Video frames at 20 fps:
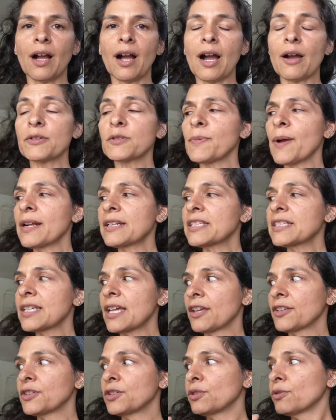I was about to
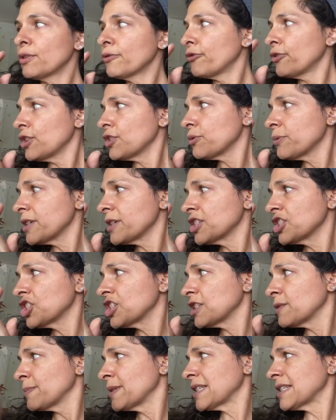tell you, the first reason
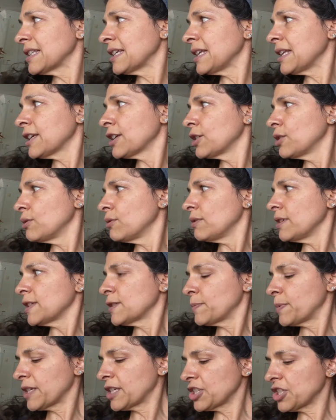she's misleading you
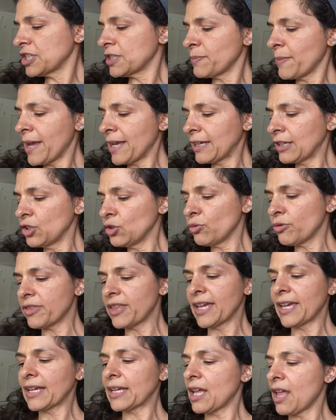is because she's making you
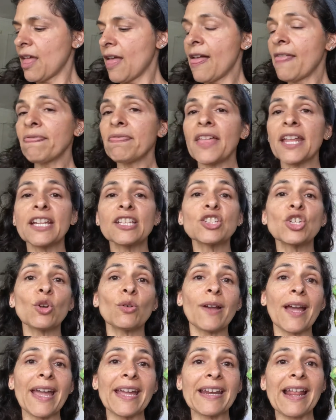think that it's
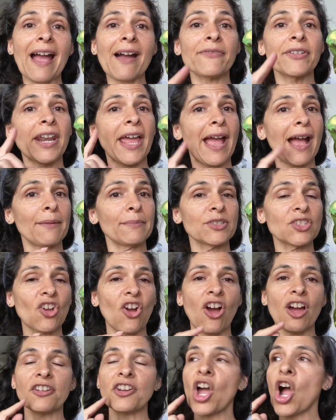okay to have an
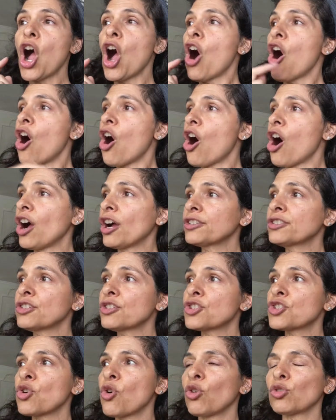Amazon on
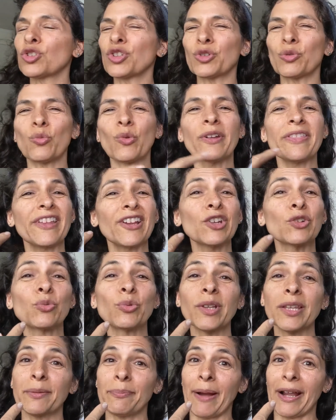your shoulder where they could
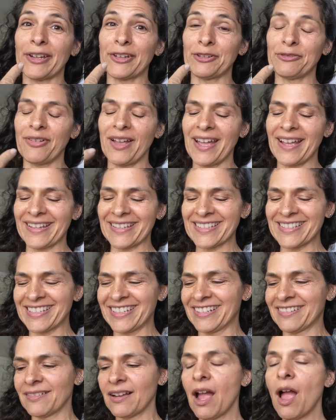really bite your face.
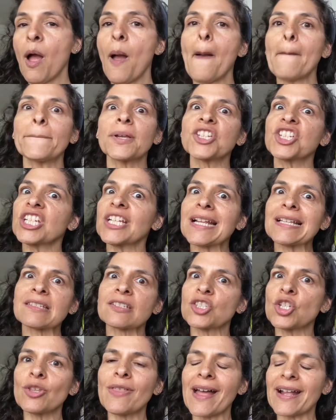But she
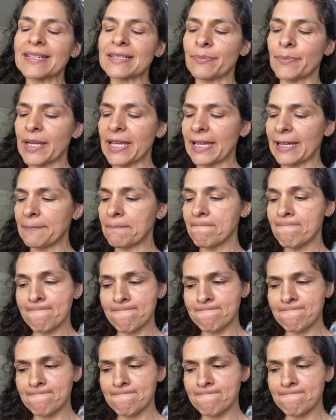doesn't do that to me.